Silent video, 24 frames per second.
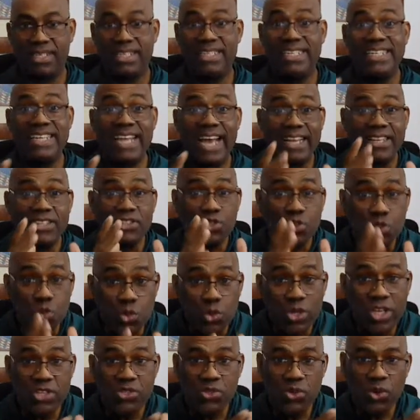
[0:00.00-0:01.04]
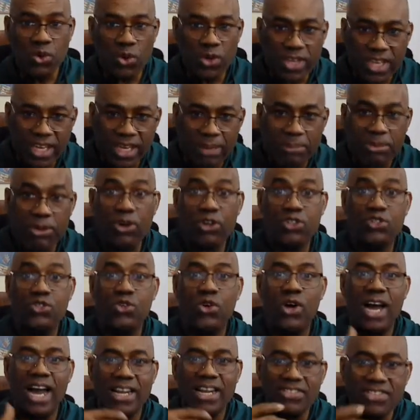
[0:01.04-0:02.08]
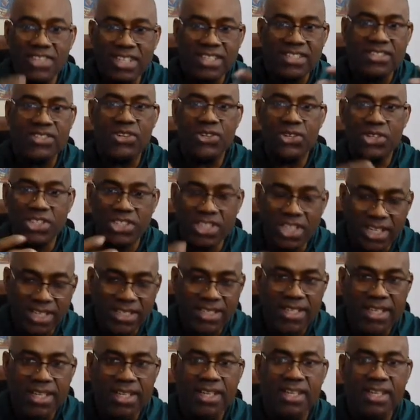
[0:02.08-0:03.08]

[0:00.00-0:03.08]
That 2 is okay because your heart rate is going to change.